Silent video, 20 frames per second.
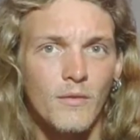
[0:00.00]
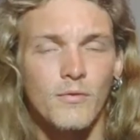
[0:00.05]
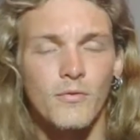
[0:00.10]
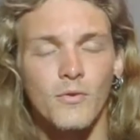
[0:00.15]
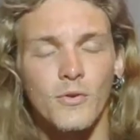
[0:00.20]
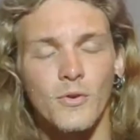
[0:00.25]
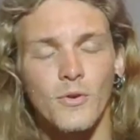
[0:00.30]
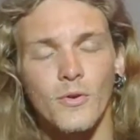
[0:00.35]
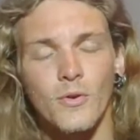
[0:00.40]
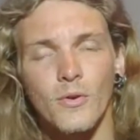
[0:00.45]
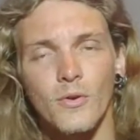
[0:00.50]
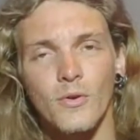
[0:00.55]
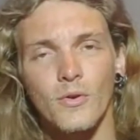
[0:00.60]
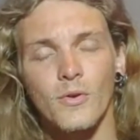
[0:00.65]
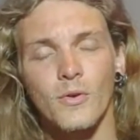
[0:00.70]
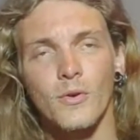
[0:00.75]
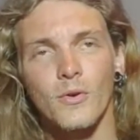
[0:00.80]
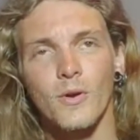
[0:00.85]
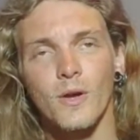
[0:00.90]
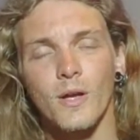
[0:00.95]
If
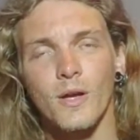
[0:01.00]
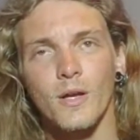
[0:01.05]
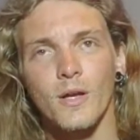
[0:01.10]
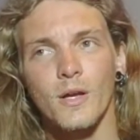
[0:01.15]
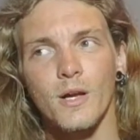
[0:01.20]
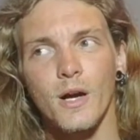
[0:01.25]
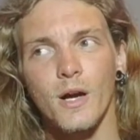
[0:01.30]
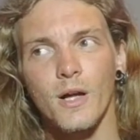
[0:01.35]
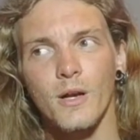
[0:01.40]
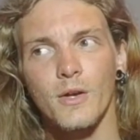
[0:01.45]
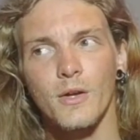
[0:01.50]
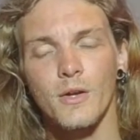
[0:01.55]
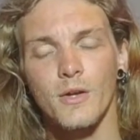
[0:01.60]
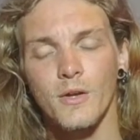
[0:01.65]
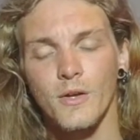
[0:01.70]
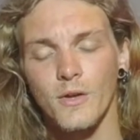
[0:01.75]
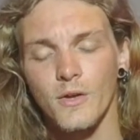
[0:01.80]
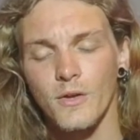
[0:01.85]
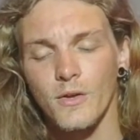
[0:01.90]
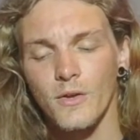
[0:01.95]
your anaconda
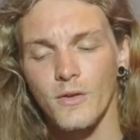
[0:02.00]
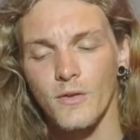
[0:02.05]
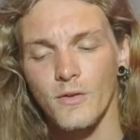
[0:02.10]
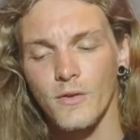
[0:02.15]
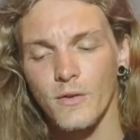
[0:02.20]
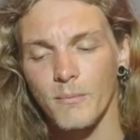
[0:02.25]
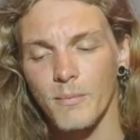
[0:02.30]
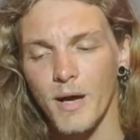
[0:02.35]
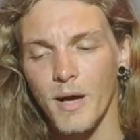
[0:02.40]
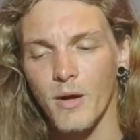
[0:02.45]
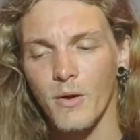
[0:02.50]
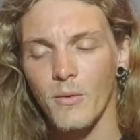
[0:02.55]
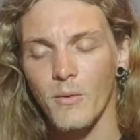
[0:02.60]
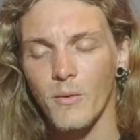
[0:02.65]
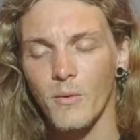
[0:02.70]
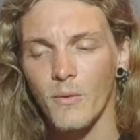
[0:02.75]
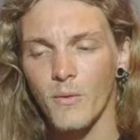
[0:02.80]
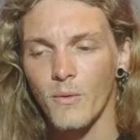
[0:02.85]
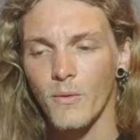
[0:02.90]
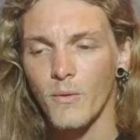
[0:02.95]
is
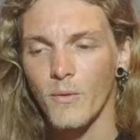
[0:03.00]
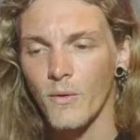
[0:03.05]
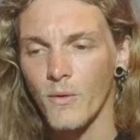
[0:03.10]
about